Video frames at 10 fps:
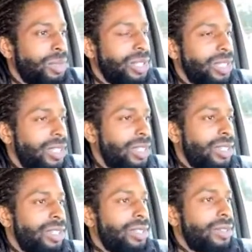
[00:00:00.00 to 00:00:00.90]
But
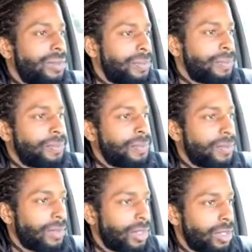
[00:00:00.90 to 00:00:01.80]
yeah,
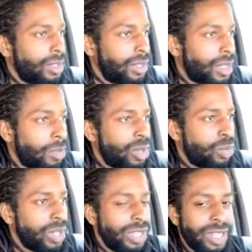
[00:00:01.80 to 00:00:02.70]
I'm at a
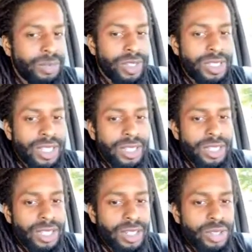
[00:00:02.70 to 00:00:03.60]
red light. I'm gonna take a
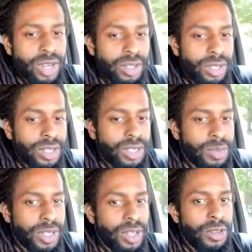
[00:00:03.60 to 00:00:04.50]
second and try to look at
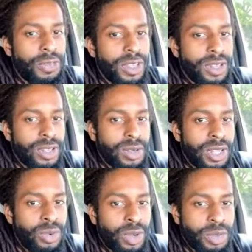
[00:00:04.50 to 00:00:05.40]
something, and if it
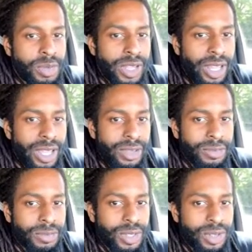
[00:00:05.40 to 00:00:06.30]
interrupts my
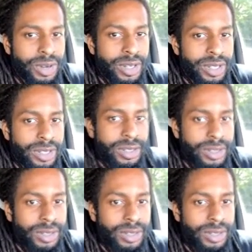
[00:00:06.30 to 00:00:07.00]
live, I'm sorry.